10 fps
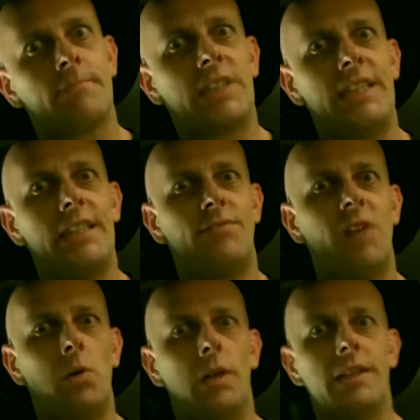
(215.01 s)
the
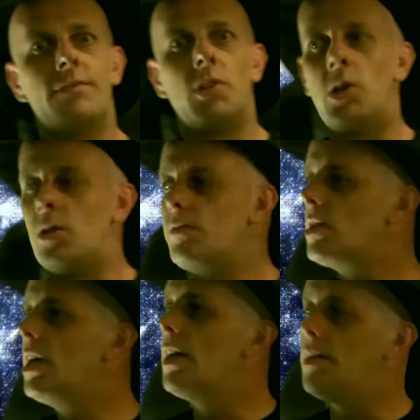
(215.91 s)
Foley for.
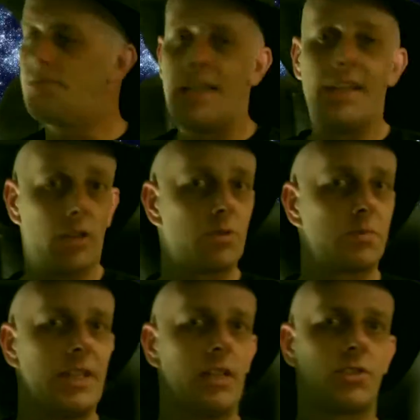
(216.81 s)
A friend helps
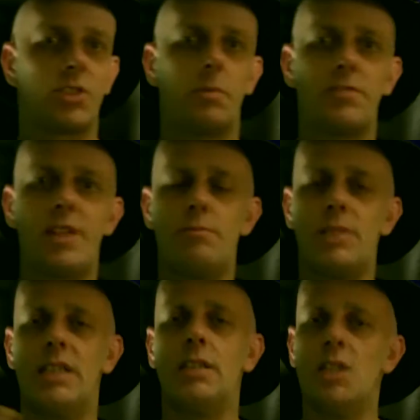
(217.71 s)
me on some of it,
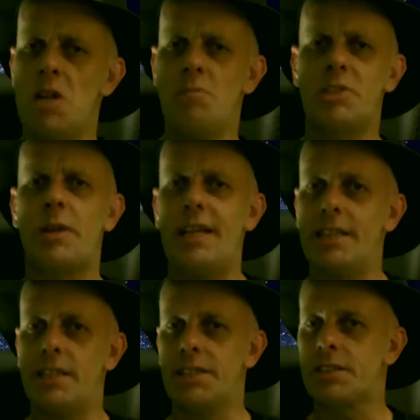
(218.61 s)
but between
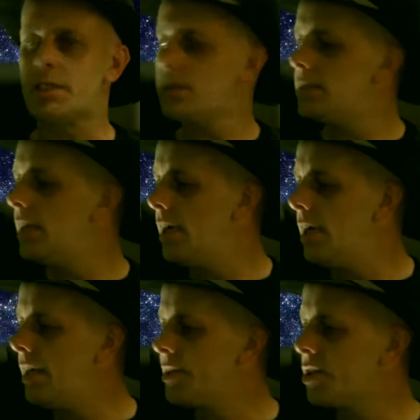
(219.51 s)
us
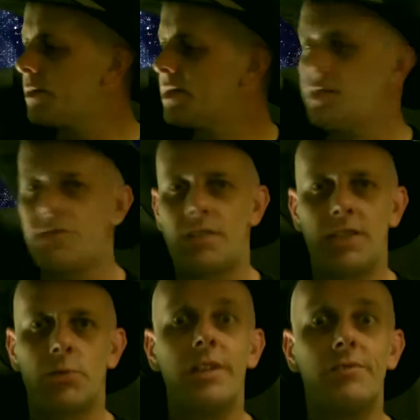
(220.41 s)
and a couple of our
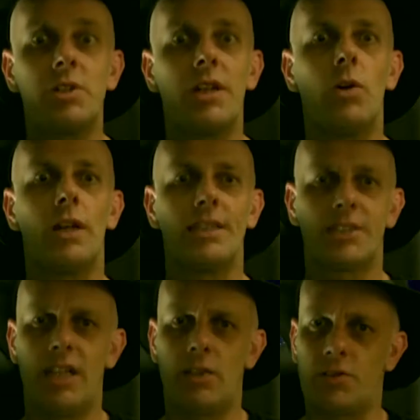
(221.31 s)
friends, we've done it all
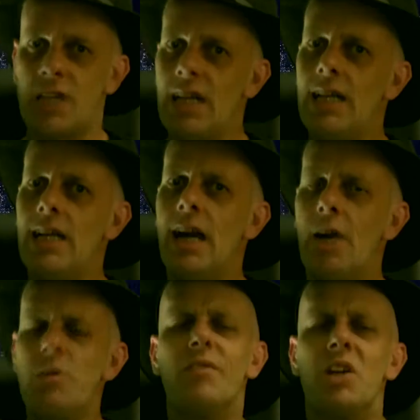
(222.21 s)
ourselves,
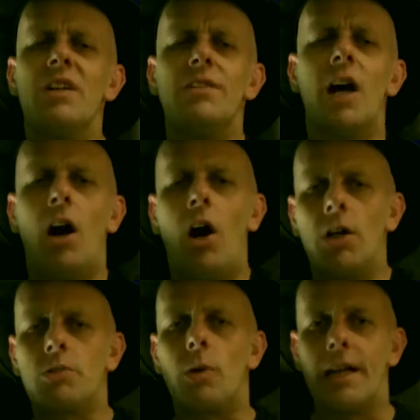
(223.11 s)
and we've learned the
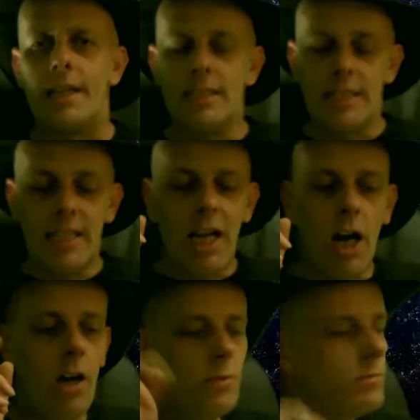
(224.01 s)
hard way.
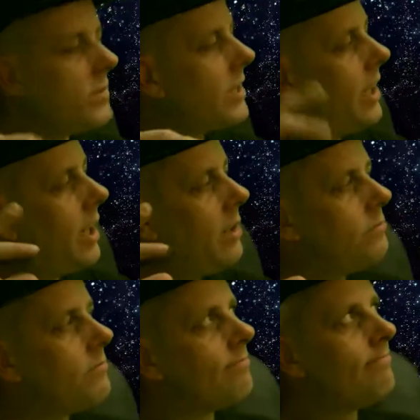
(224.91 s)

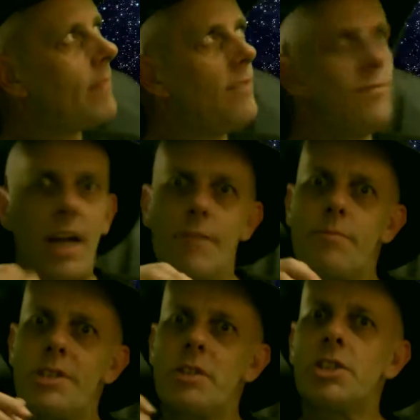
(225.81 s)
On my fan
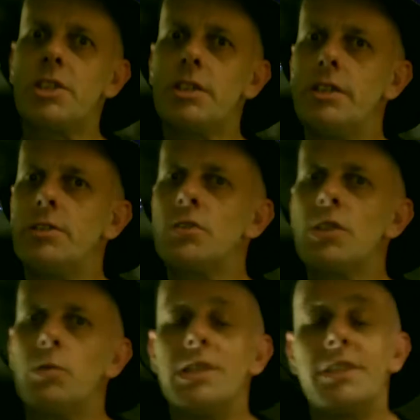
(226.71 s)
production
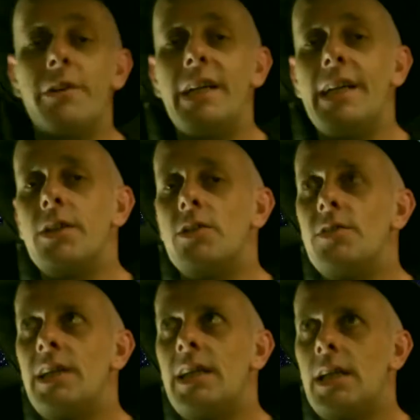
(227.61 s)
that we're doing of